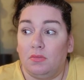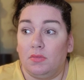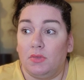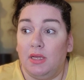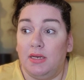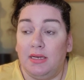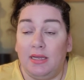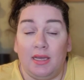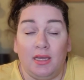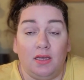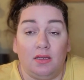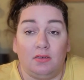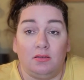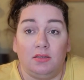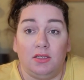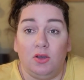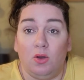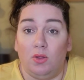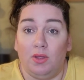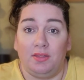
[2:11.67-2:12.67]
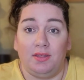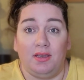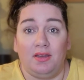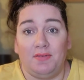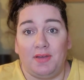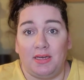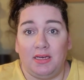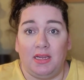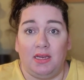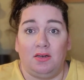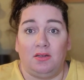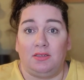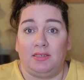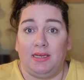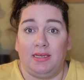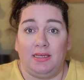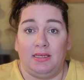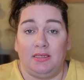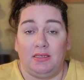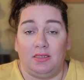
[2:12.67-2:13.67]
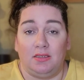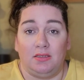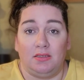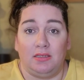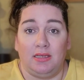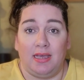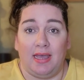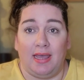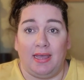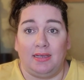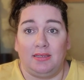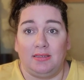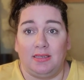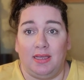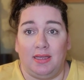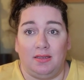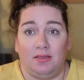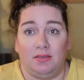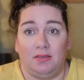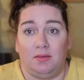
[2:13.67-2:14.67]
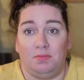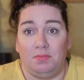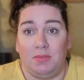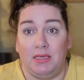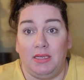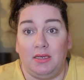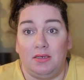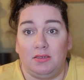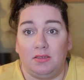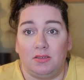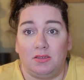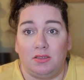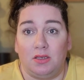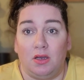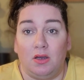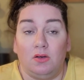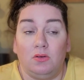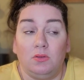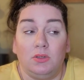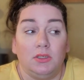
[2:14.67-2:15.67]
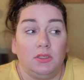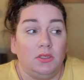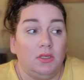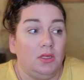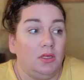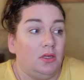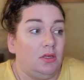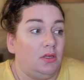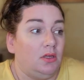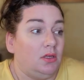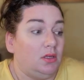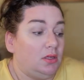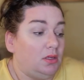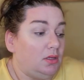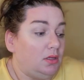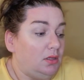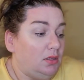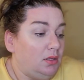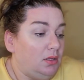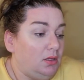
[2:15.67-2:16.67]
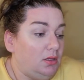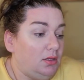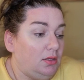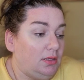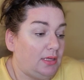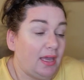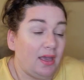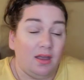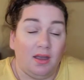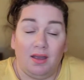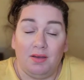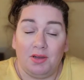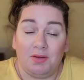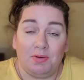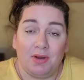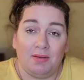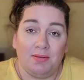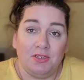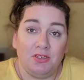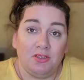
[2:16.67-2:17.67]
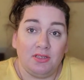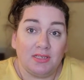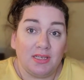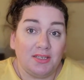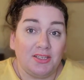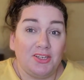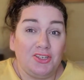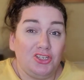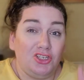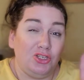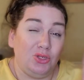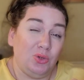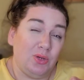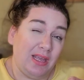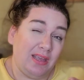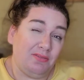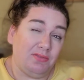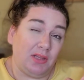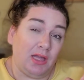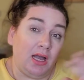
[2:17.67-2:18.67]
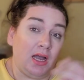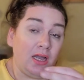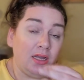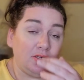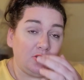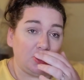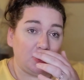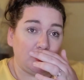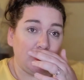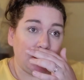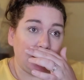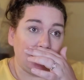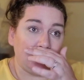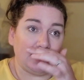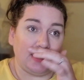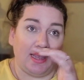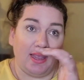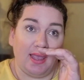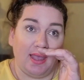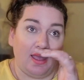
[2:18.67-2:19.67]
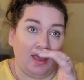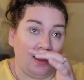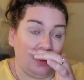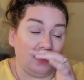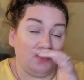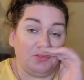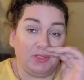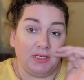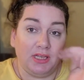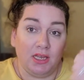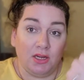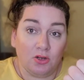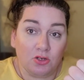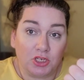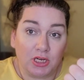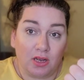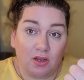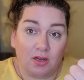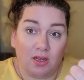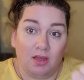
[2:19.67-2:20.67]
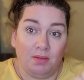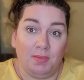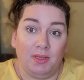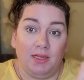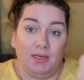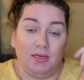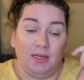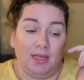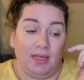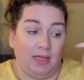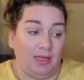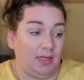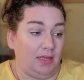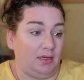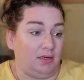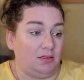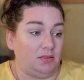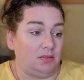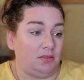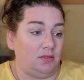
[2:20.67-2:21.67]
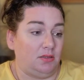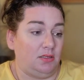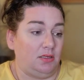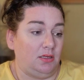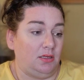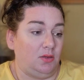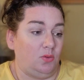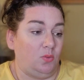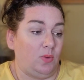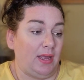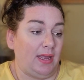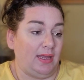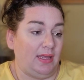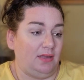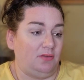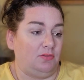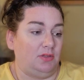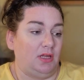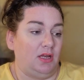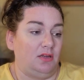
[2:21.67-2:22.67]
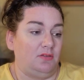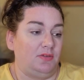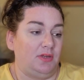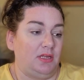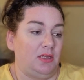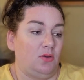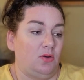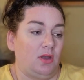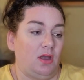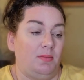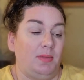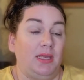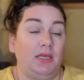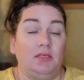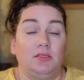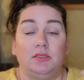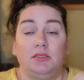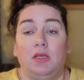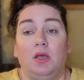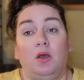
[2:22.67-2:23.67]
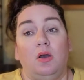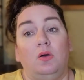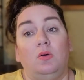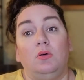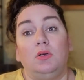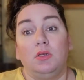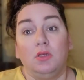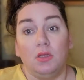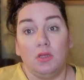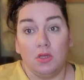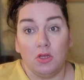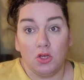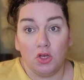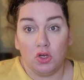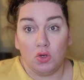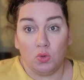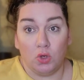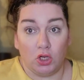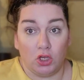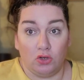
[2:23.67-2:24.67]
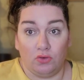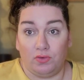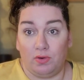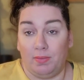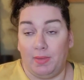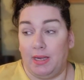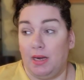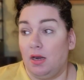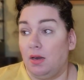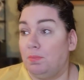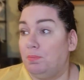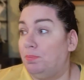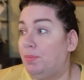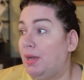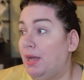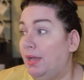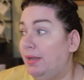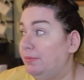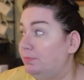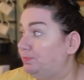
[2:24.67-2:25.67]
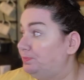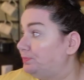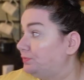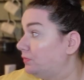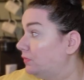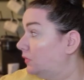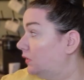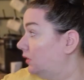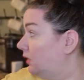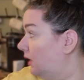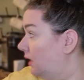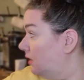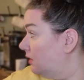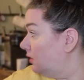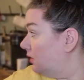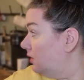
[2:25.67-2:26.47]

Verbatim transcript: and yeah, the only thing I've had to eat all day is the eggs and the meat. So yeah, I'm gonna probably do this as a two day vlog just because I have the keto chow coming and the weigh in vlog video coming. So we'll go from there. But yeah,